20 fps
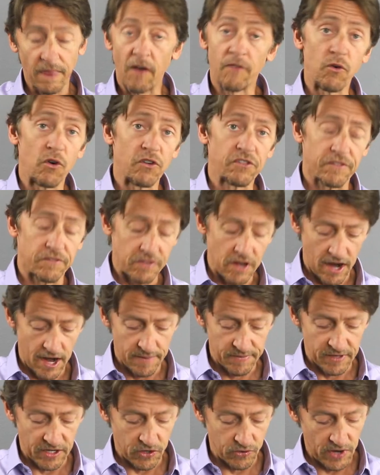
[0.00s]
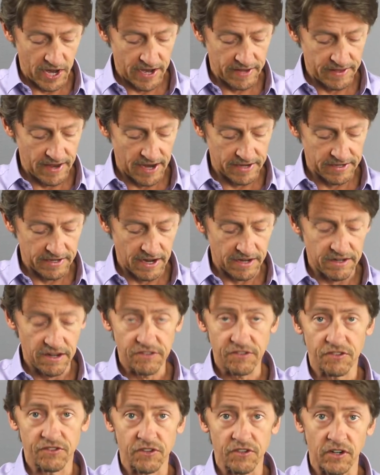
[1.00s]
force of time that created that, not
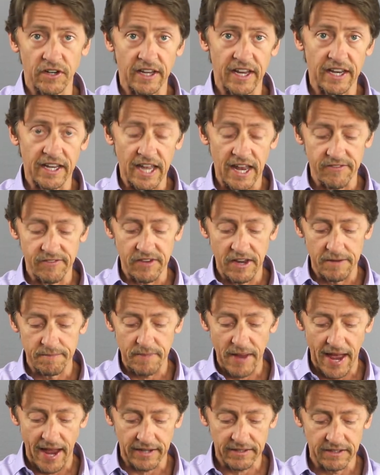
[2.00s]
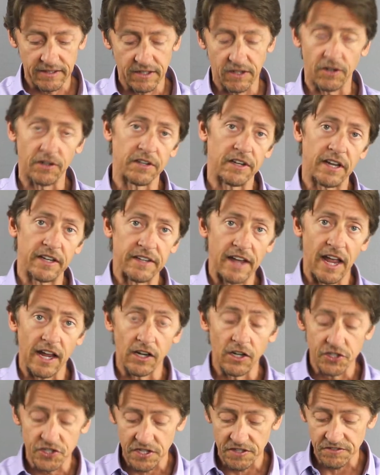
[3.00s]
necessarily any kind of impact or
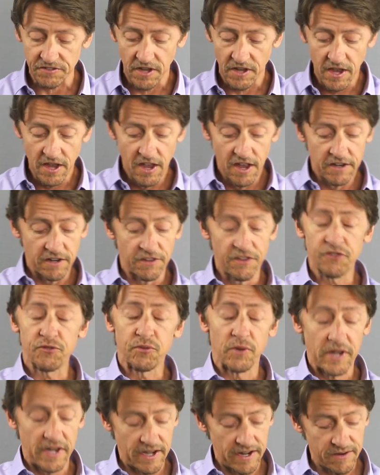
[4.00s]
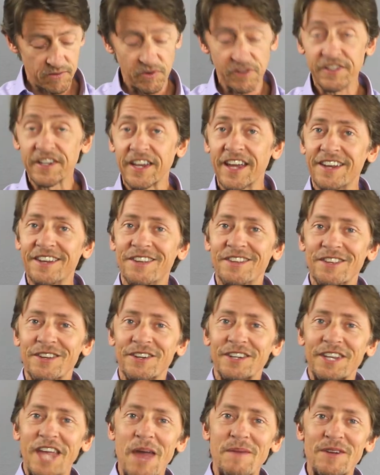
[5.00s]
negligence. Now this one here, once again, the
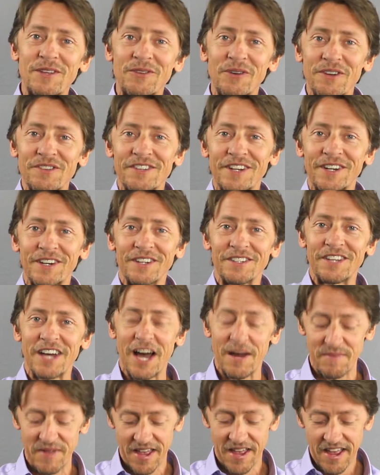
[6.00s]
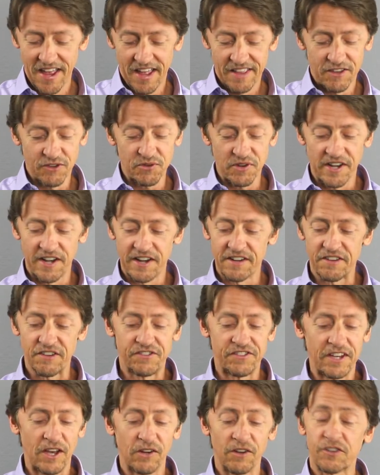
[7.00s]
KB Toy sticker on top. This one here, the
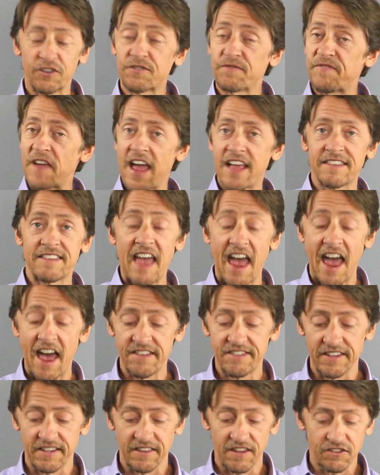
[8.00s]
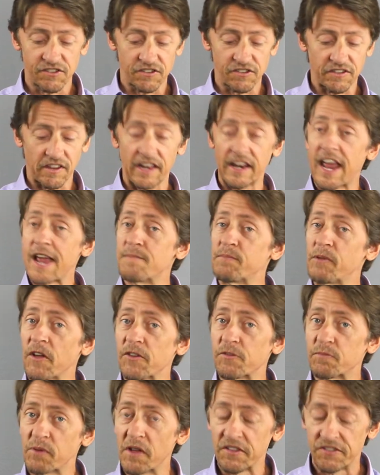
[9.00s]
seal looks fantastic. This is like an A++
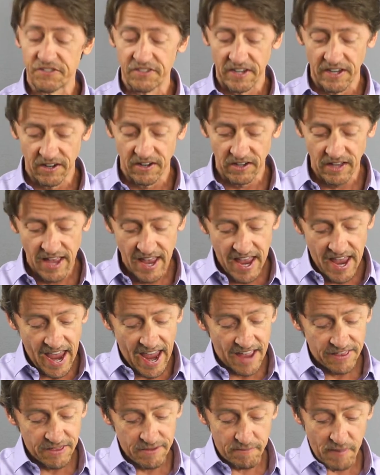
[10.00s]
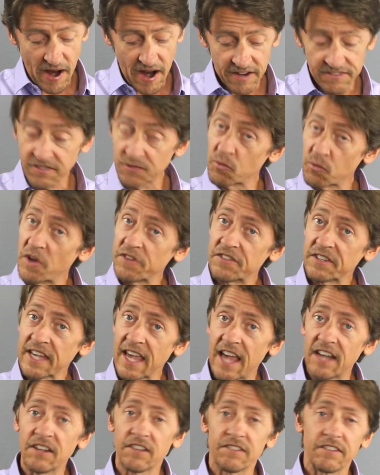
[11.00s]
seal. And the box, once
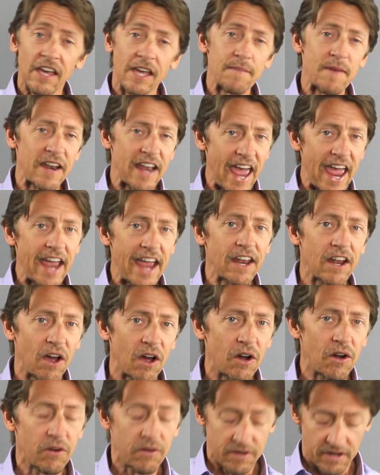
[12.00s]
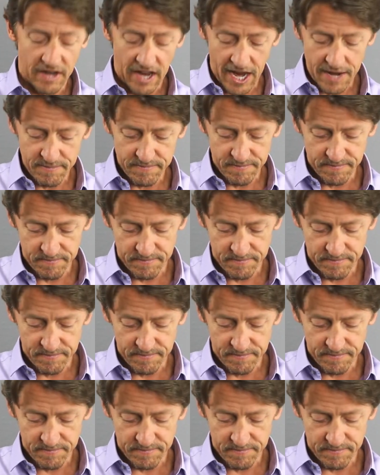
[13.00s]
again, looks like about an 8.0,